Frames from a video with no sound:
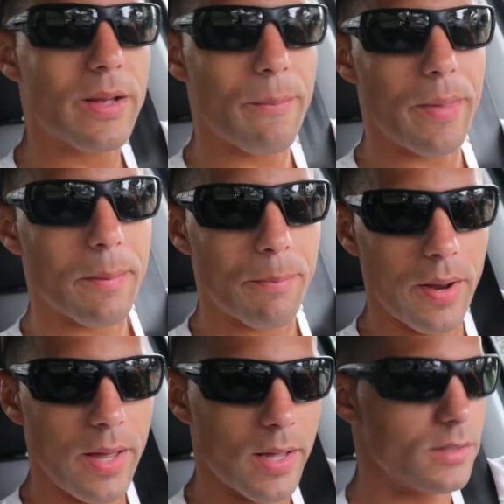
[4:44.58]
could make
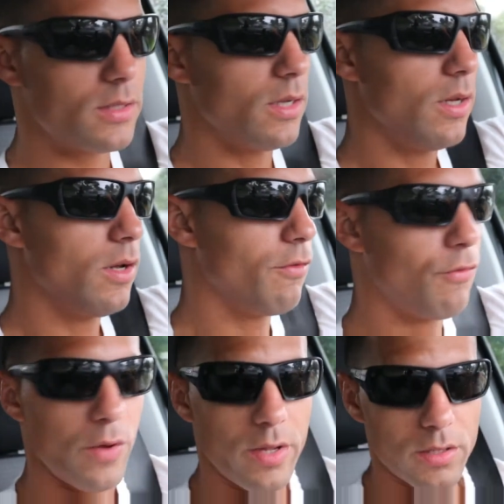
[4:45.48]
plans
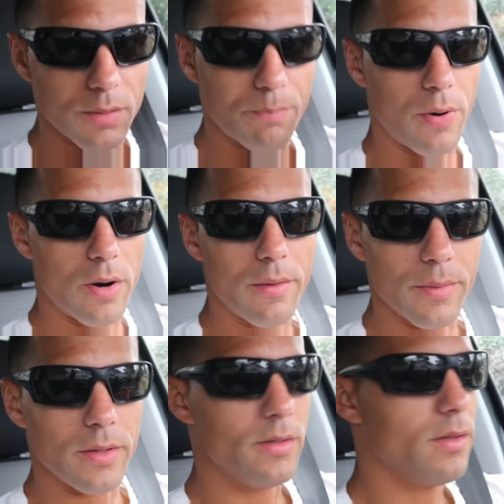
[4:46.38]
for his
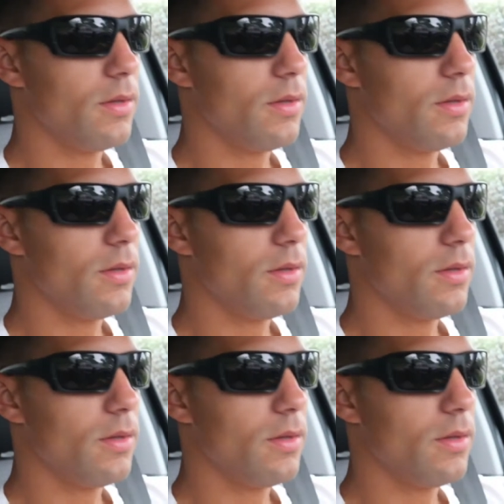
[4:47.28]
department